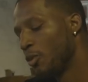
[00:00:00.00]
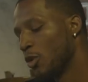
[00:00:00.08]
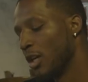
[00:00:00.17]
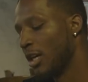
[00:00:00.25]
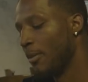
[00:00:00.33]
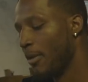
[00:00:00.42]

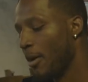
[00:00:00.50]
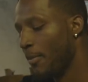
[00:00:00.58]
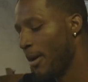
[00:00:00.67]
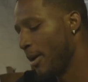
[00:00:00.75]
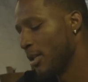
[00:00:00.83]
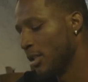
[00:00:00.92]
So I came to help
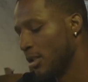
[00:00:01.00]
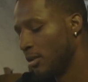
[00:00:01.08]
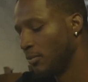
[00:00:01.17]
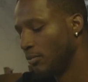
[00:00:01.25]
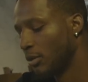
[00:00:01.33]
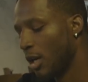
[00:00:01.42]
out. I
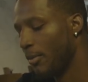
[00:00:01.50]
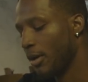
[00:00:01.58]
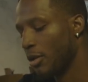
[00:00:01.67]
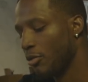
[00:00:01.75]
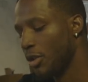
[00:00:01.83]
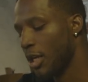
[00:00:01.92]
just come
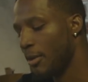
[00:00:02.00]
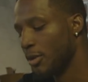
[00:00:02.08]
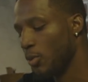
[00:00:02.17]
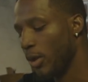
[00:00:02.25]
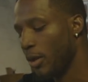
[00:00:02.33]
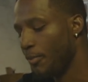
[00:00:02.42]
in three
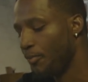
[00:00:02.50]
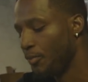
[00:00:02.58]
times a week,